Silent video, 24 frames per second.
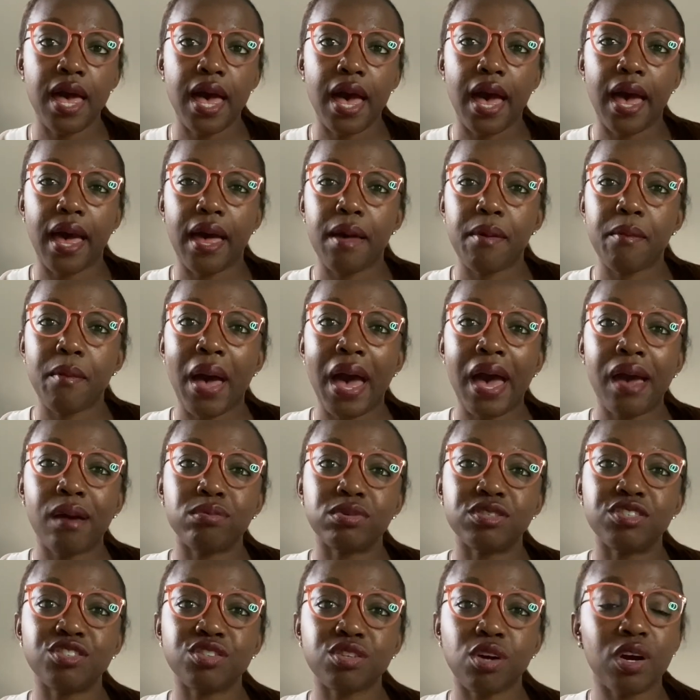I
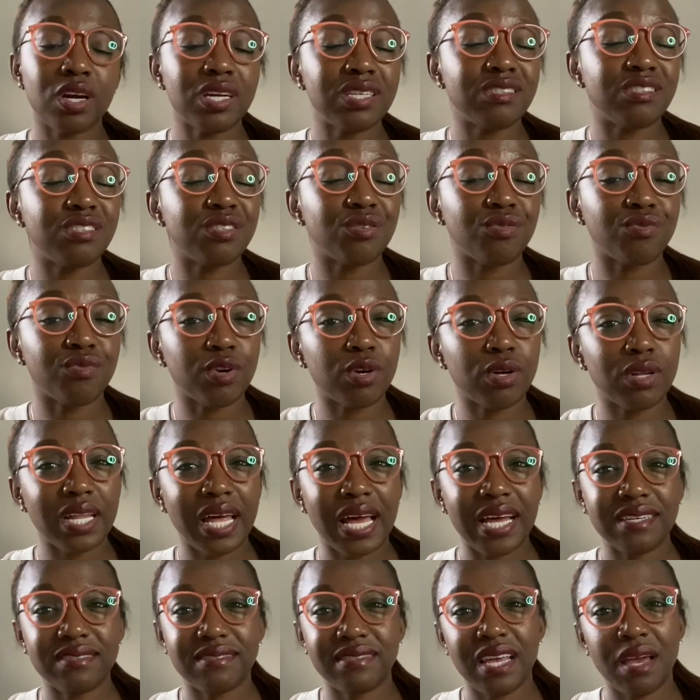was starting to
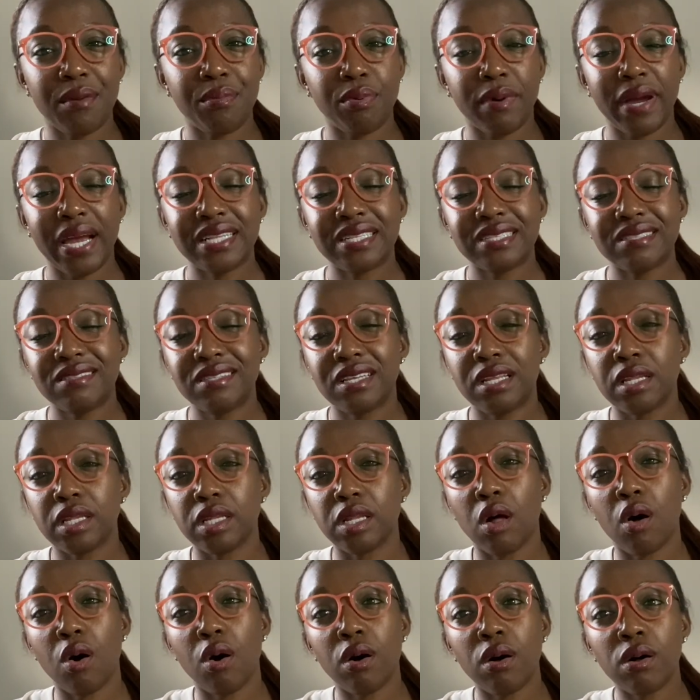realize that practicing
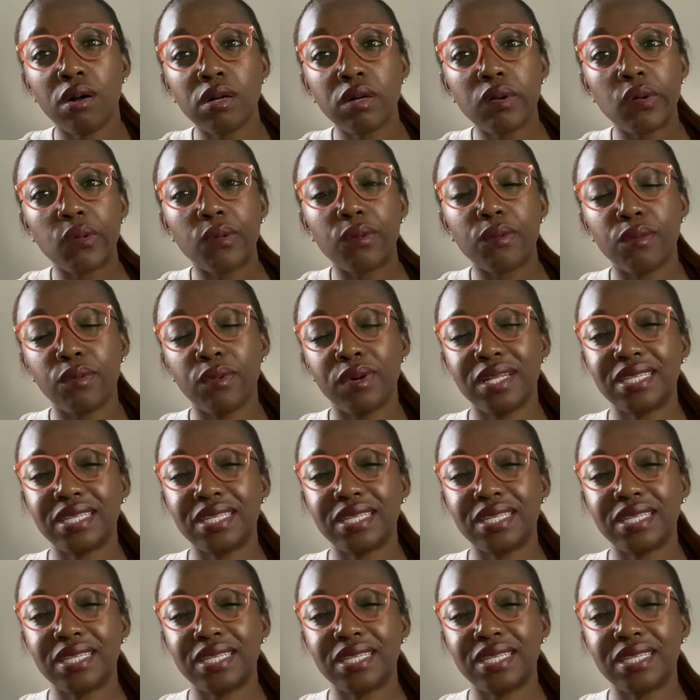law, well, at